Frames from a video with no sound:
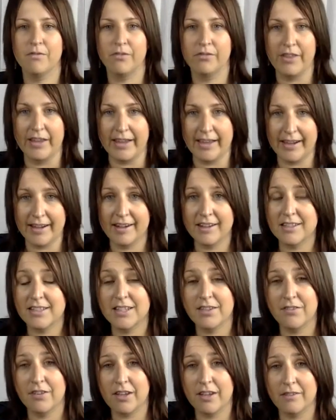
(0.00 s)
they get an
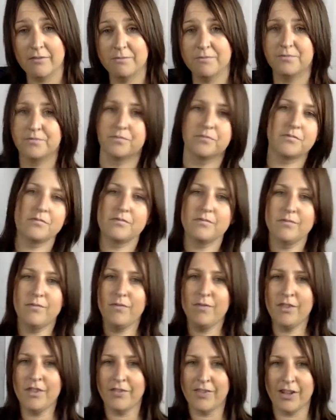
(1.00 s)
activity,
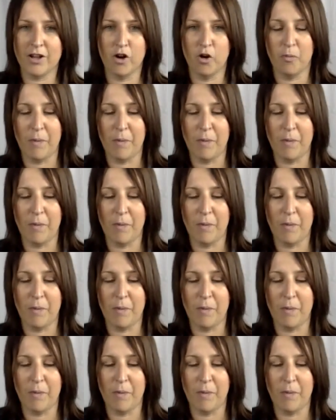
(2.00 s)
they go